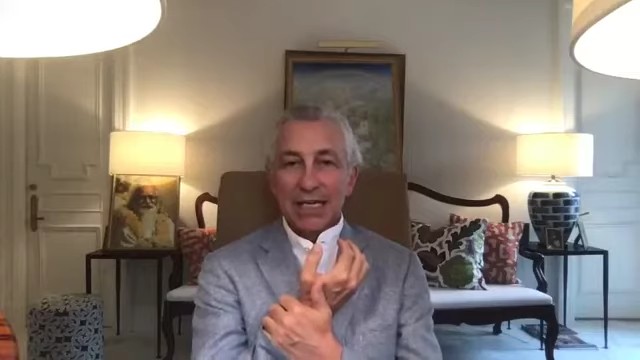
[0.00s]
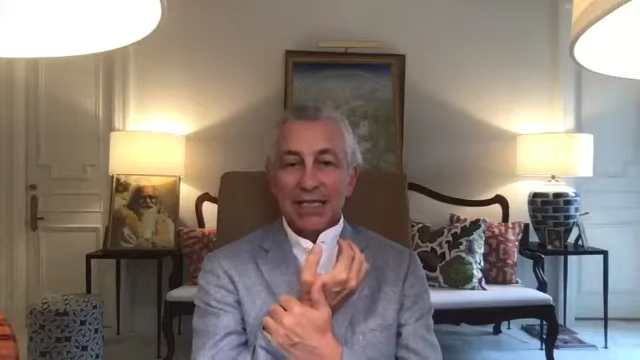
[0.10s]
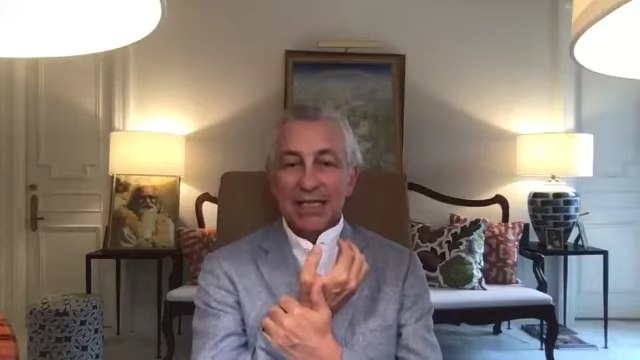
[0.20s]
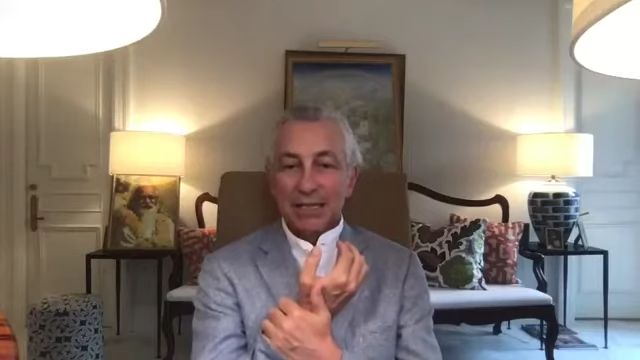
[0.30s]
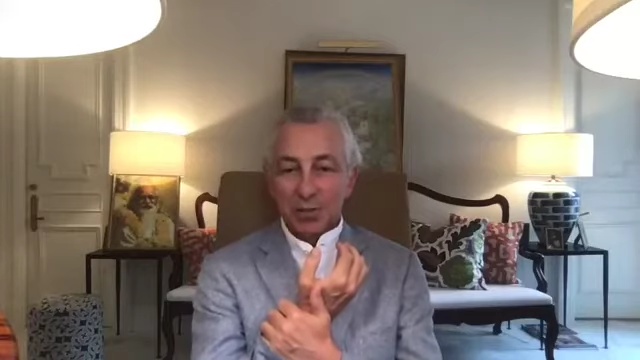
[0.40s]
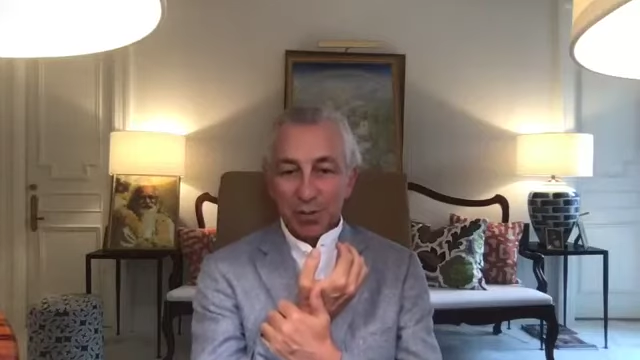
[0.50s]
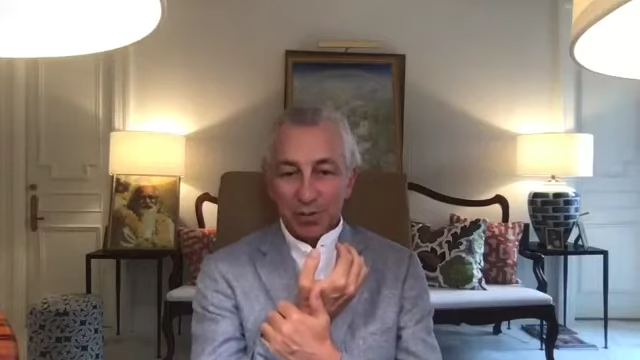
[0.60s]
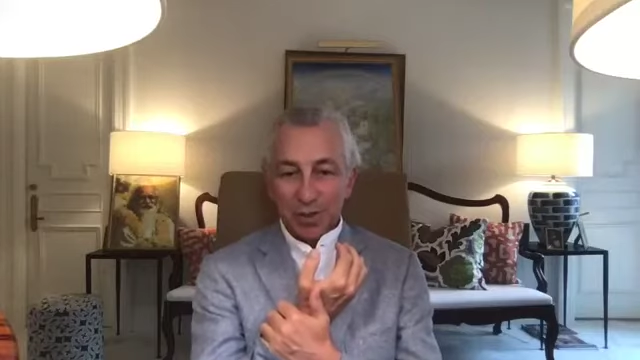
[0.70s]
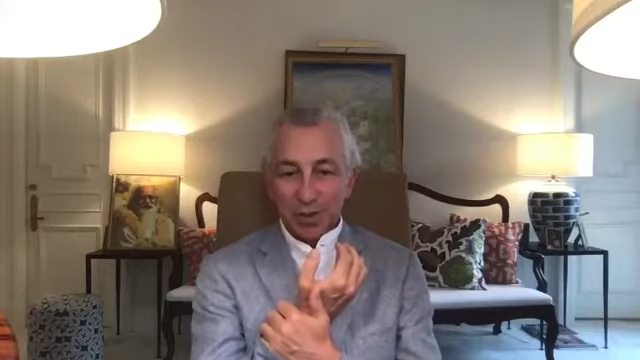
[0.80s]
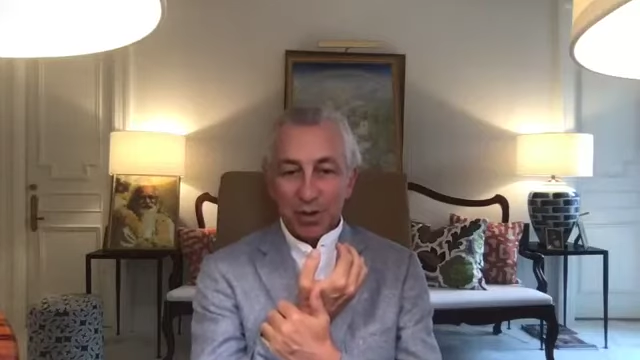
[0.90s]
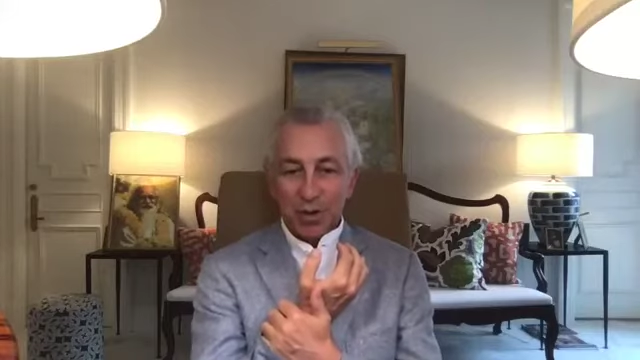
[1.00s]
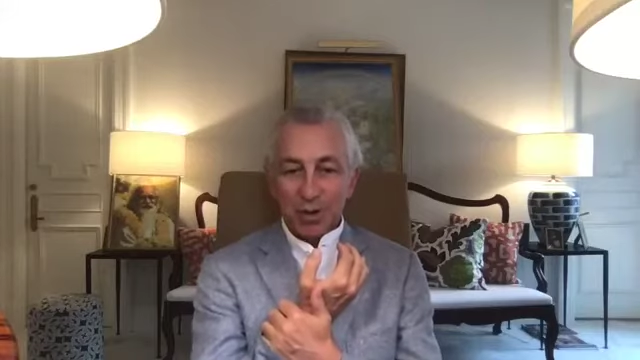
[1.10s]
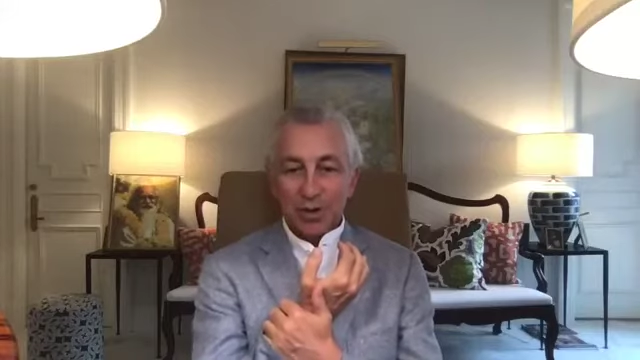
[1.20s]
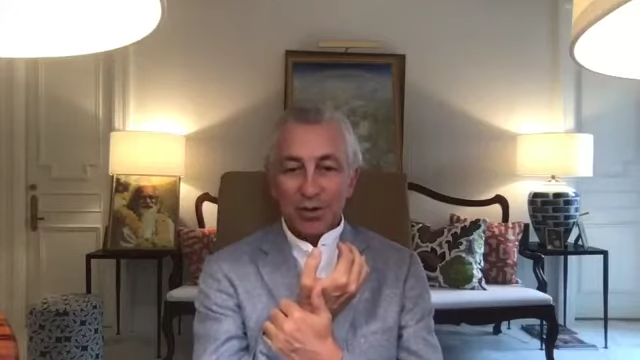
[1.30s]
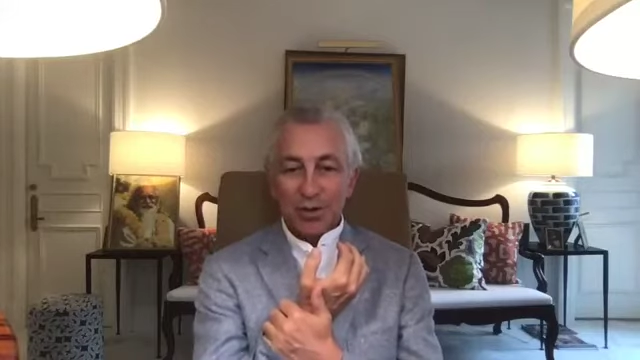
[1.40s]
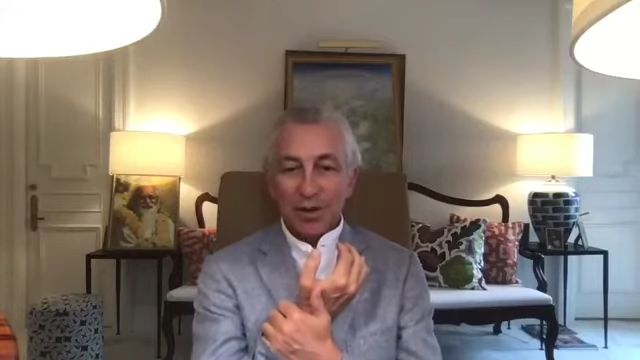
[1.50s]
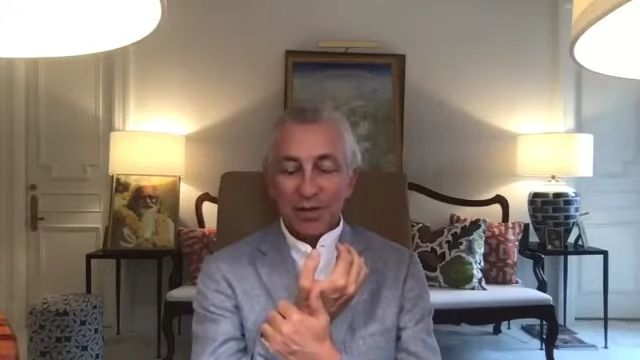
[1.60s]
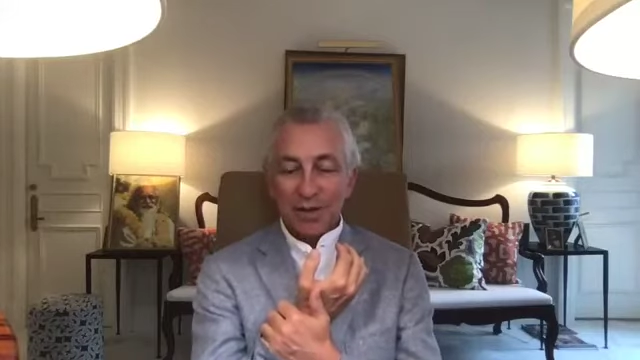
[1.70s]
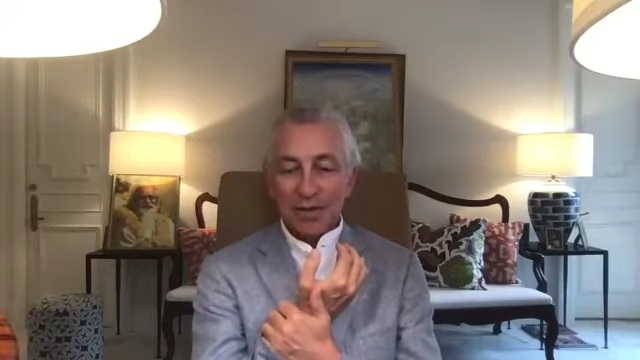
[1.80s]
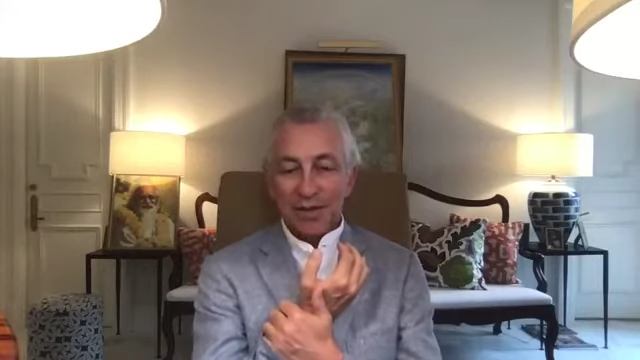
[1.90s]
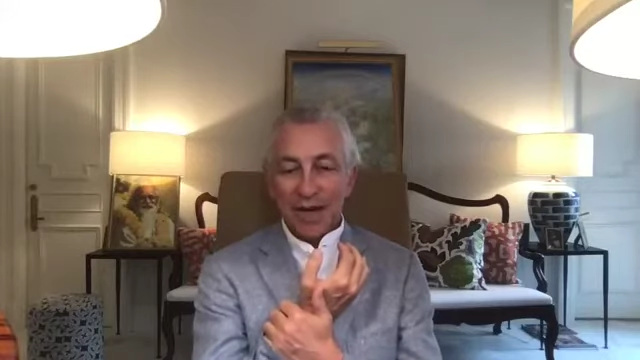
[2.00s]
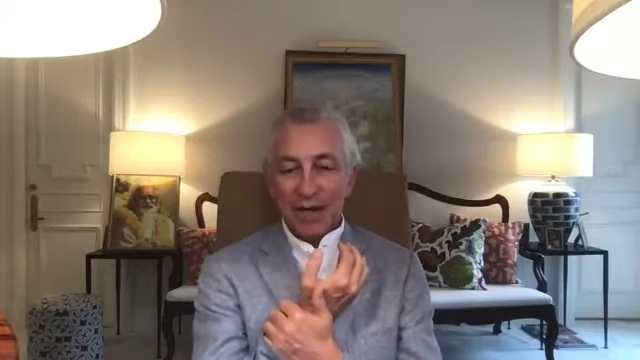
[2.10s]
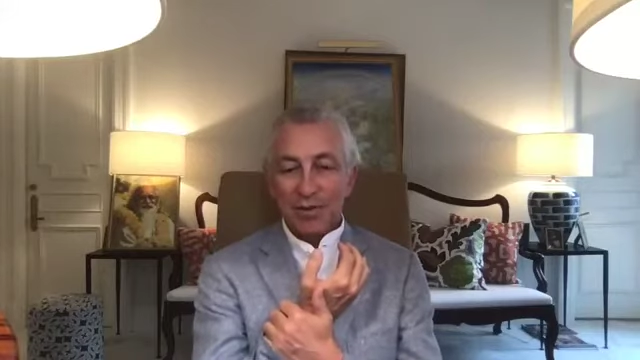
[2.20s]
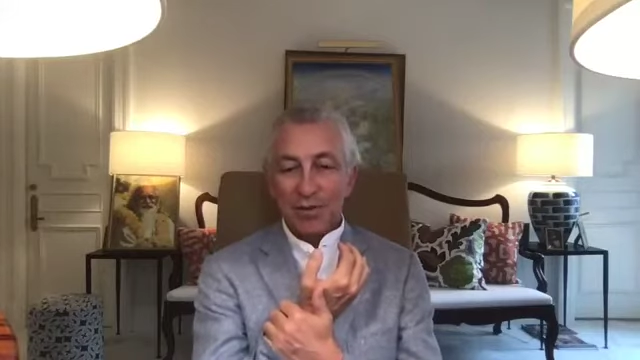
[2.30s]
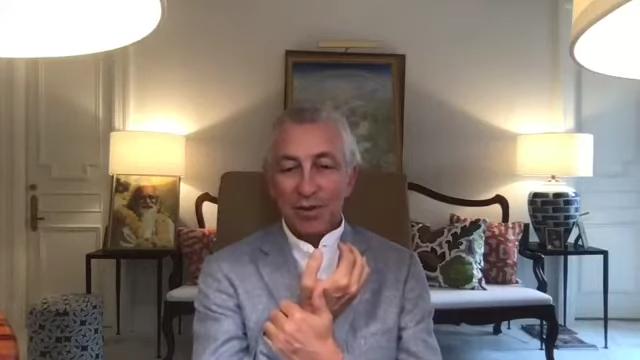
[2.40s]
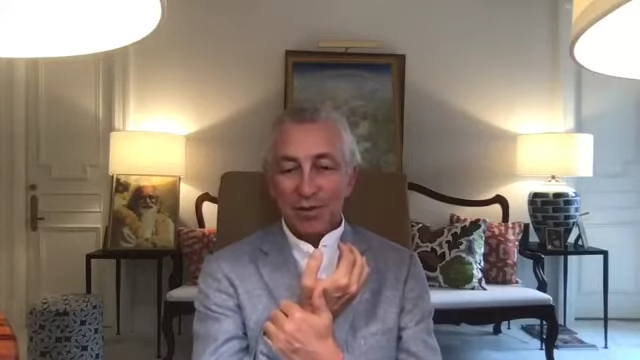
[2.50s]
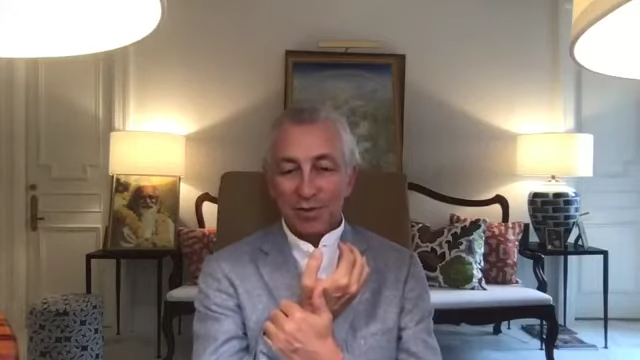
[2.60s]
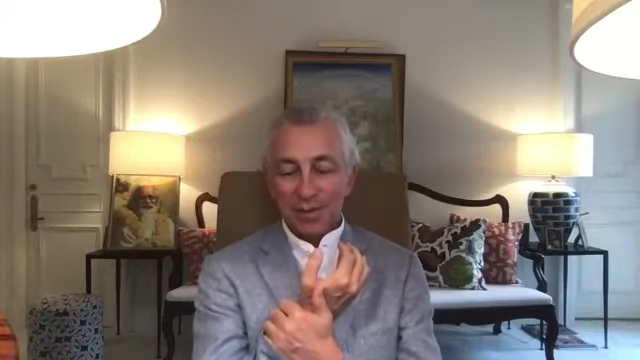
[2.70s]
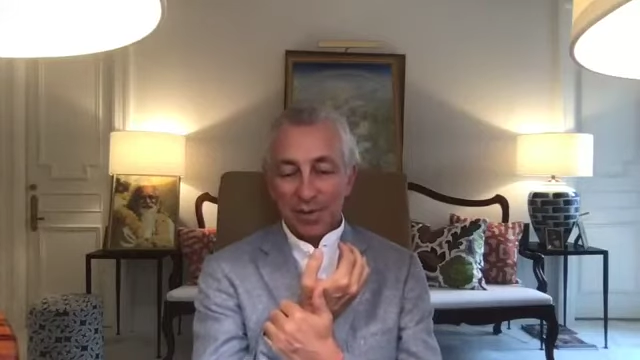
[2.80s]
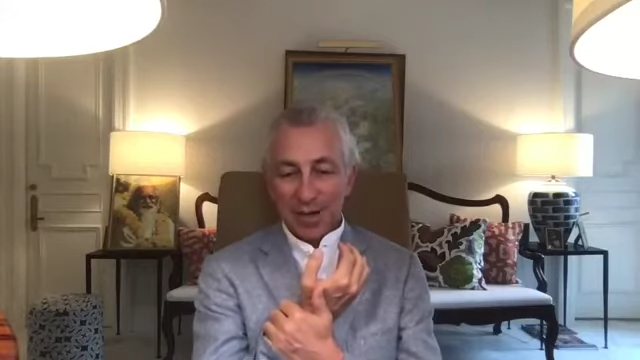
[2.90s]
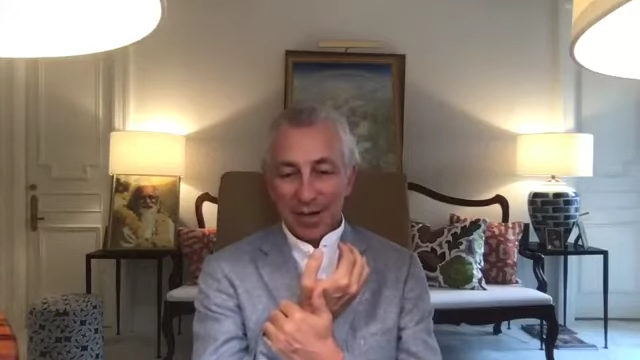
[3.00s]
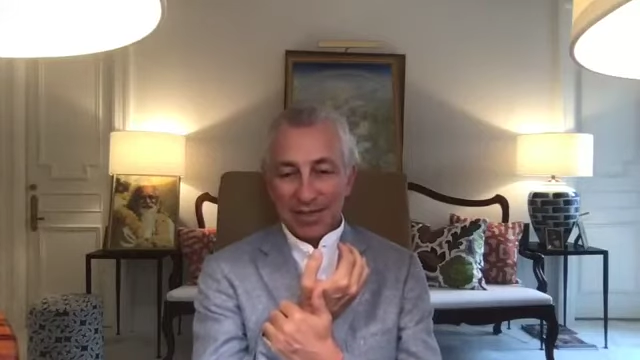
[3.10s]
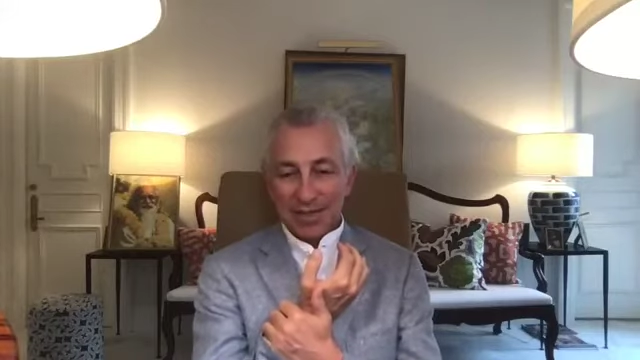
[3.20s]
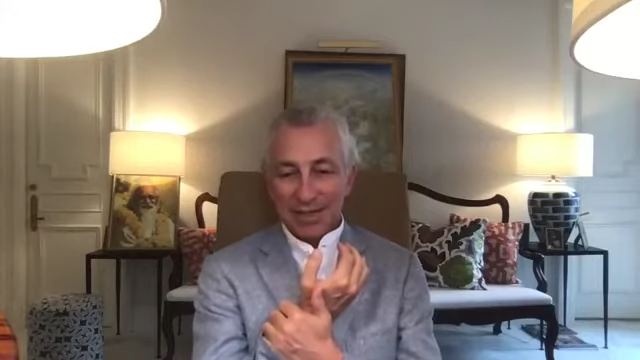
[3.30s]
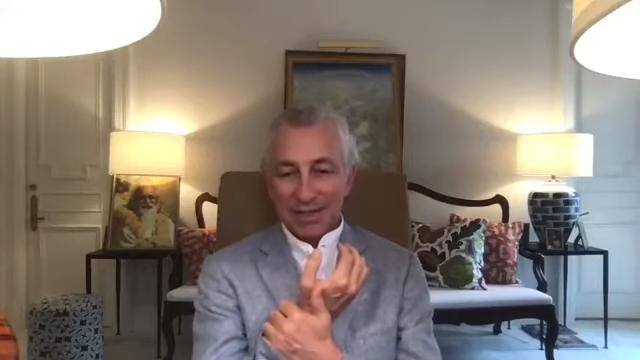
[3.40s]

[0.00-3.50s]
this is what we call the surface value of the pulse.